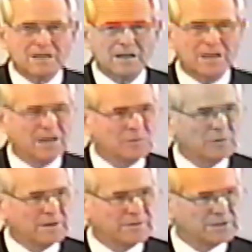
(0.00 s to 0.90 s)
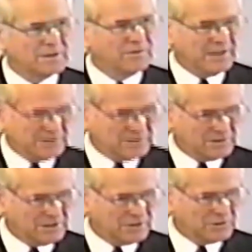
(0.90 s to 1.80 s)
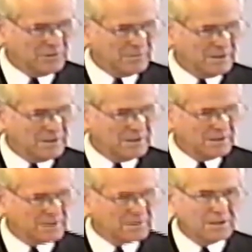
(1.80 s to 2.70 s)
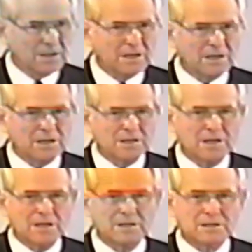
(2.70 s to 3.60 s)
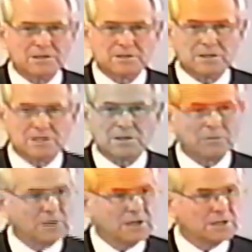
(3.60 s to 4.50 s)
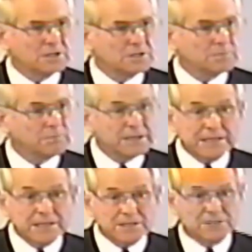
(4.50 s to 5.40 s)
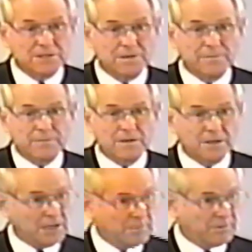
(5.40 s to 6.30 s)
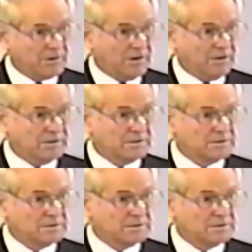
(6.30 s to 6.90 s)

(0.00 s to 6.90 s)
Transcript: And one of his advisors said to him, it, it, does, does something displease the emperor?